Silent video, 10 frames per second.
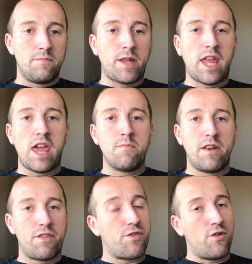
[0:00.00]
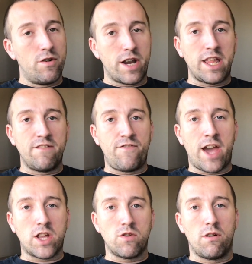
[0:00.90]
became an authority, de
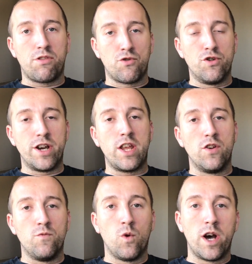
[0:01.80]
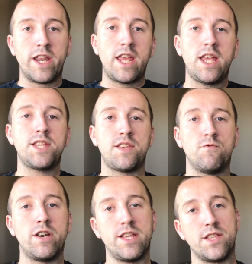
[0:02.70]
facto authority, on what is and
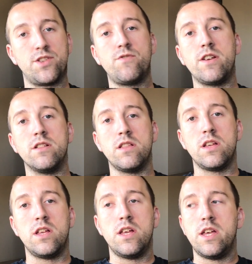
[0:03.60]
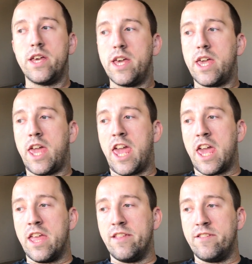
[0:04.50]
what isn't real.
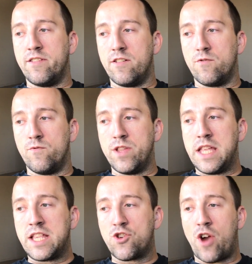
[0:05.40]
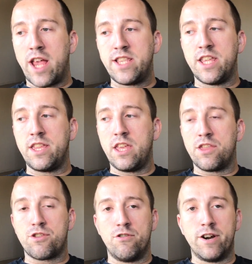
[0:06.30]
And with this rise in the
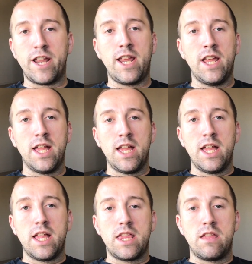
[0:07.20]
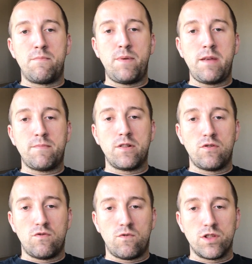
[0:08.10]
authority, the people
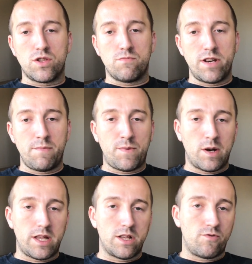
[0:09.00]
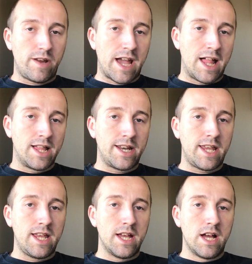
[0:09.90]
who want to manipulate the
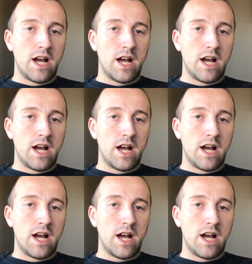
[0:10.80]
reality